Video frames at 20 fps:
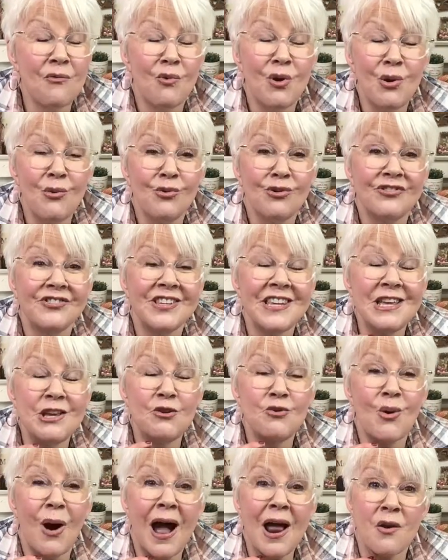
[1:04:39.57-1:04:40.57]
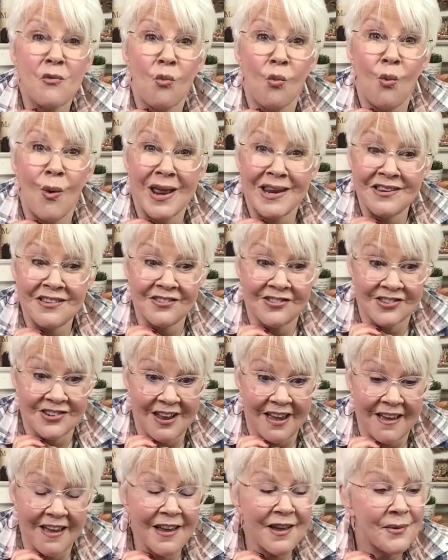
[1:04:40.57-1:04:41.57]
We will see you on
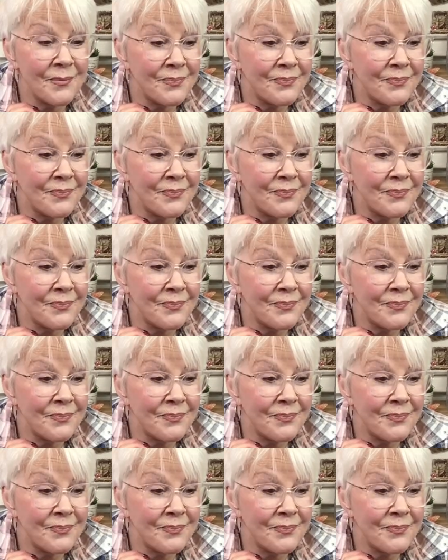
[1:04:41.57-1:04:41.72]
Wednesday.